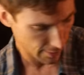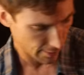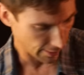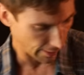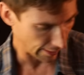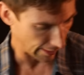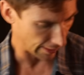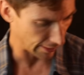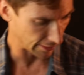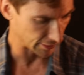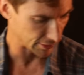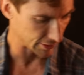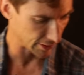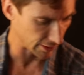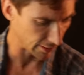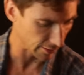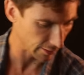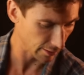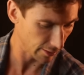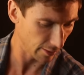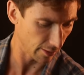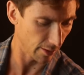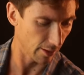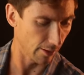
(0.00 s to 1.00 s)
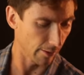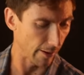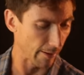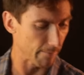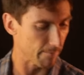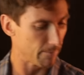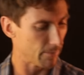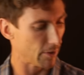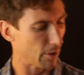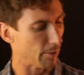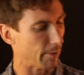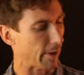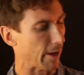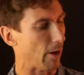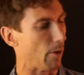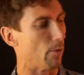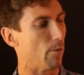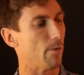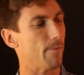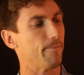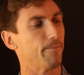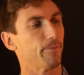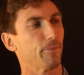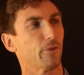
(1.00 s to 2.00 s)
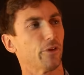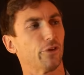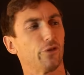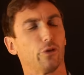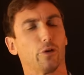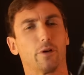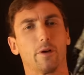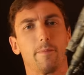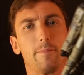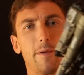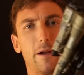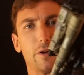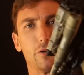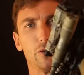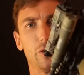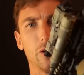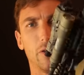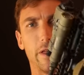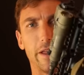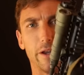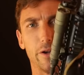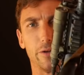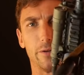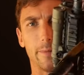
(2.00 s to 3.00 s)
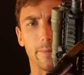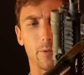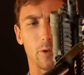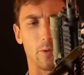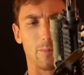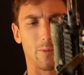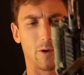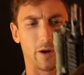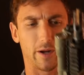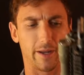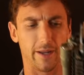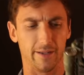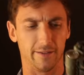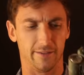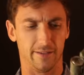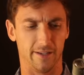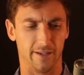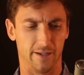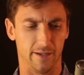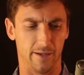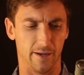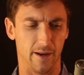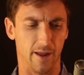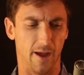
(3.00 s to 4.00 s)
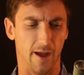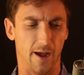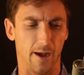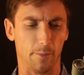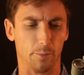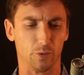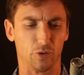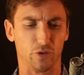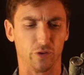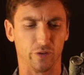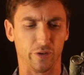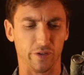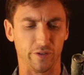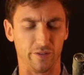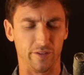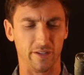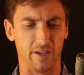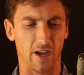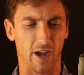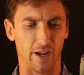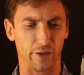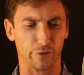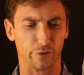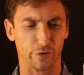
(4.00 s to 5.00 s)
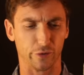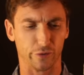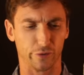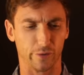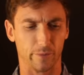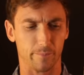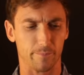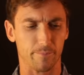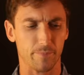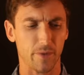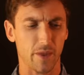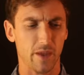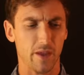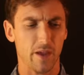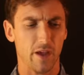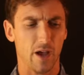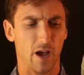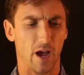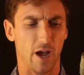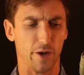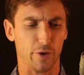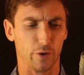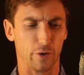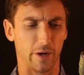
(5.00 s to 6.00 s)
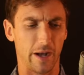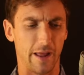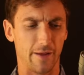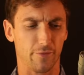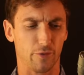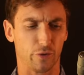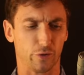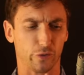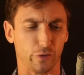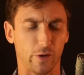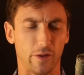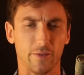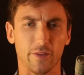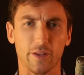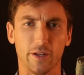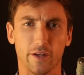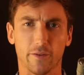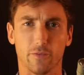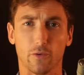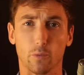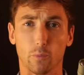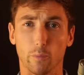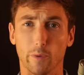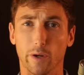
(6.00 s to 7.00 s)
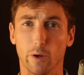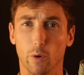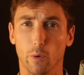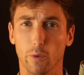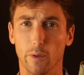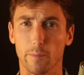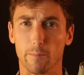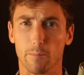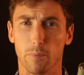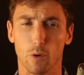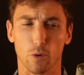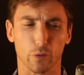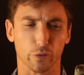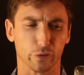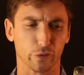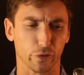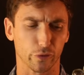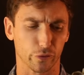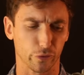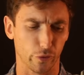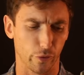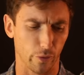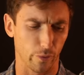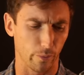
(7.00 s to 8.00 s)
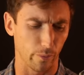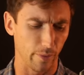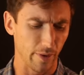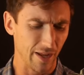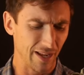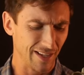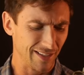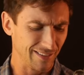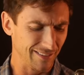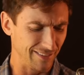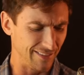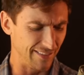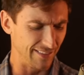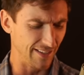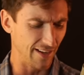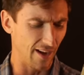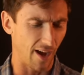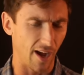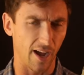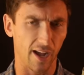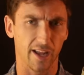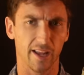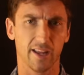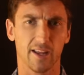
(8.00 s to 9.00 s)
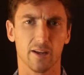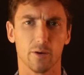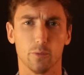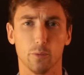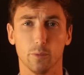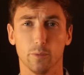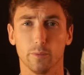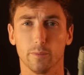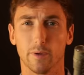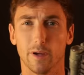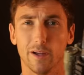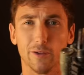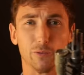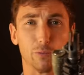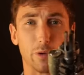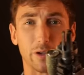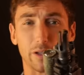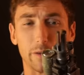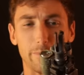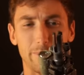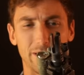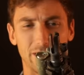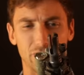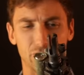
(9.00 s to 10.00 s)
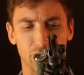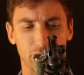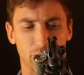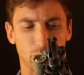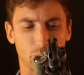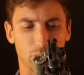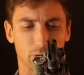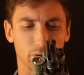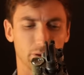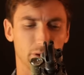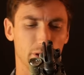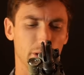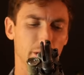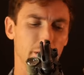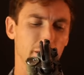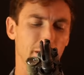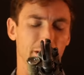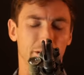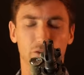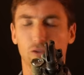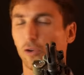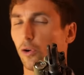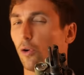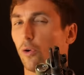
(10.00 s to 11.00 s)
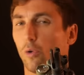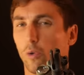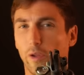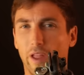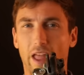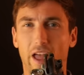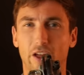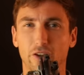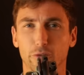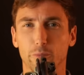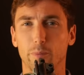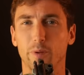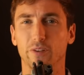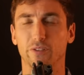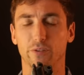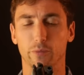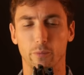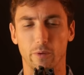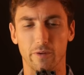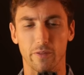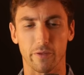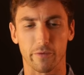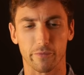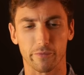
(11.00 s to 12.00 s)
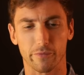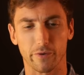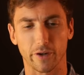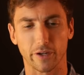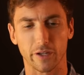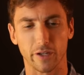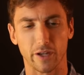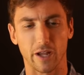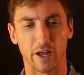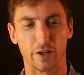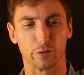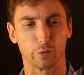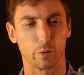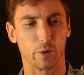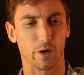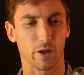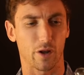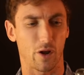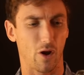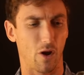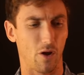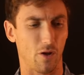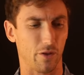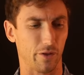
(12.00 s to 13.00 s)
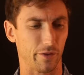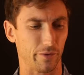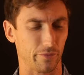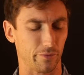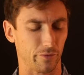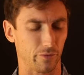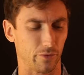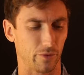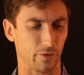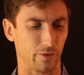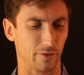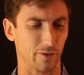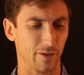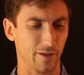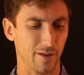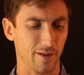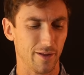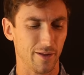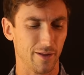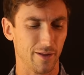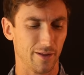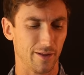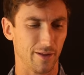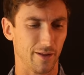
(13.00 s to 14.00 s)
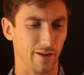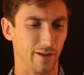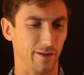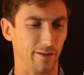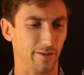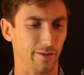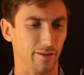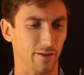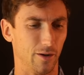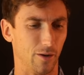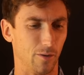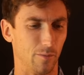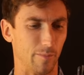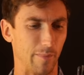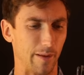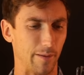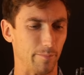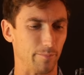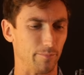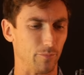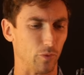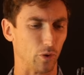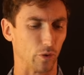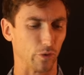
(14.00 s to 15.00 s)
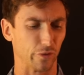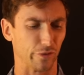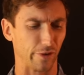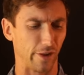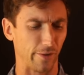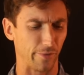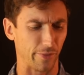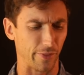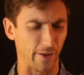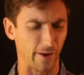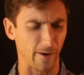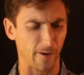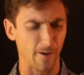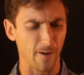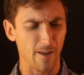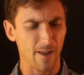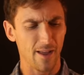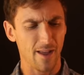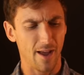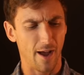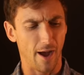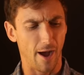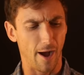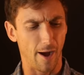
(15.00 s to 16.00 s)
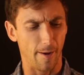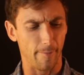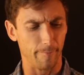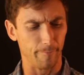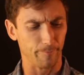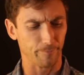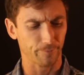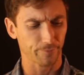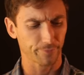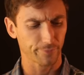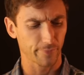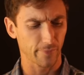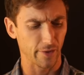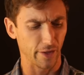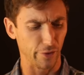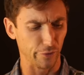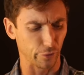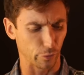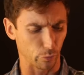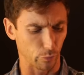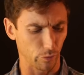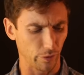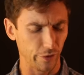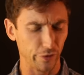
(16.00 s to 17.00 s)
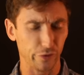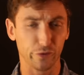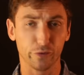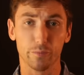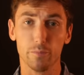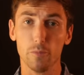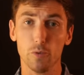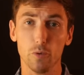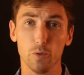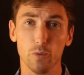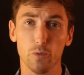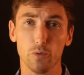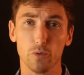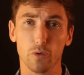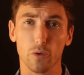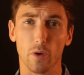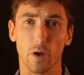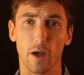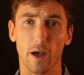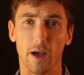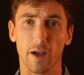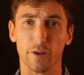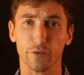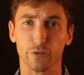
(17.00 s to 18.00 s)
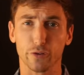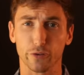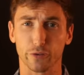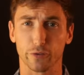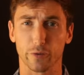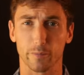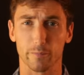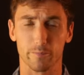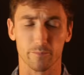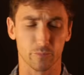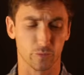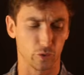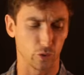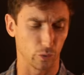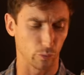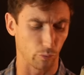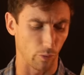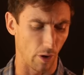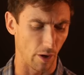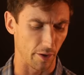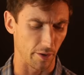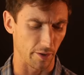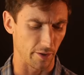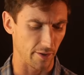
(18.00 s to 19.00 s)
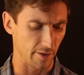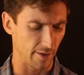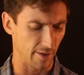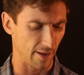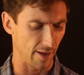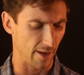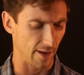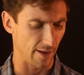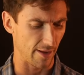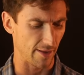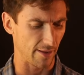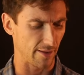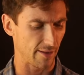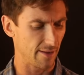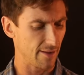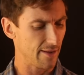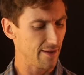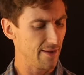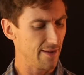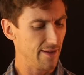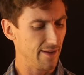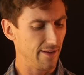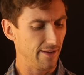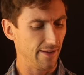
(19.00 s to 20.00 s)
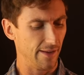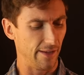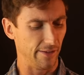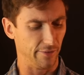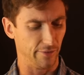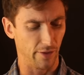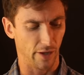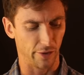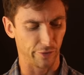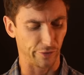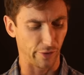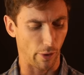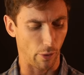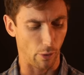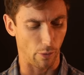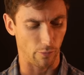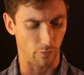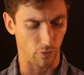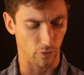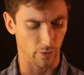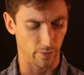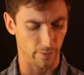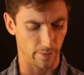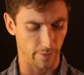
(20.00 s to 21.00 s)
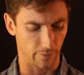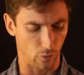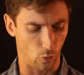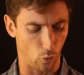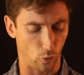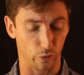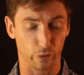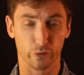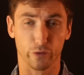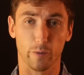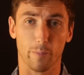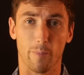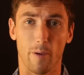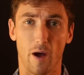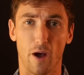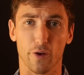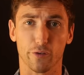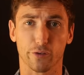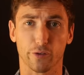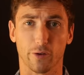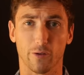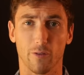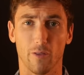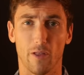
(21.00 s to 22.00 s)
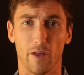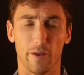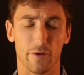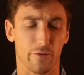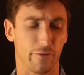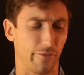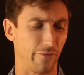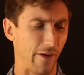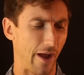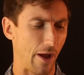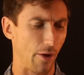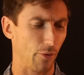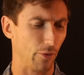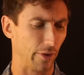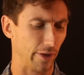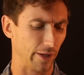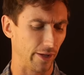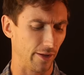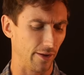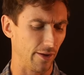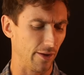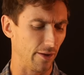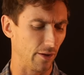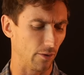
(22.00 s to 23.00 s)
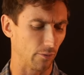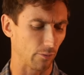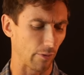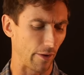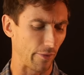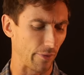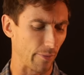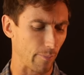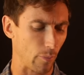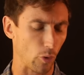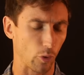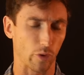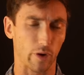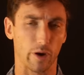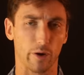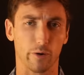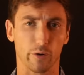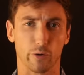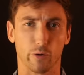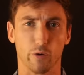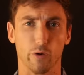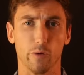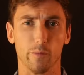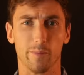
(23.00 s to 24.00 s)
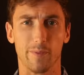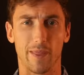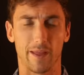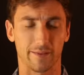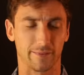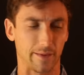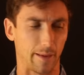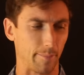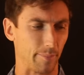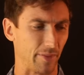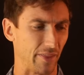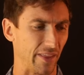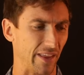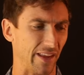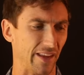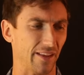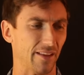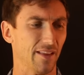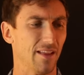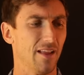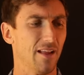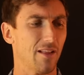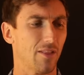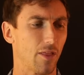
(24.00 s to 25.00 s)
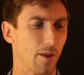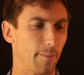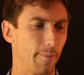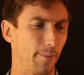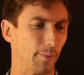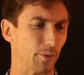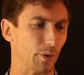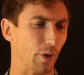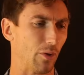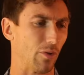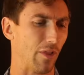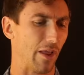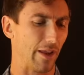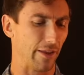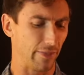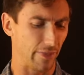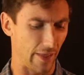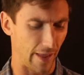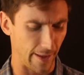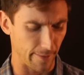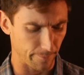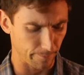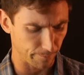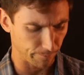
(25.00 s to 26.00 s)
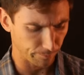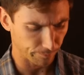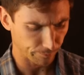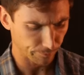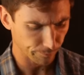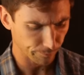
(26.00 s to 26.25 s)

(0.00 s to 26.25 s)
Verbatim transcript: Ah, shit. Okay, here we go. So compared to like your typical Mark 18, uh, which is a DI system, uh, you're gonna have a slightly different recoil impulse. So DI, uh, direct impingement, or internal gas piston, whatever the fuck you guys wanna call it for, uh, you know, my nerds out there, um, is a really smooth uh, system to run. Uh, it does, however, of course, deposit a lot of fouling around the bolt carrier group and that type of thing. A lot of people don't like that.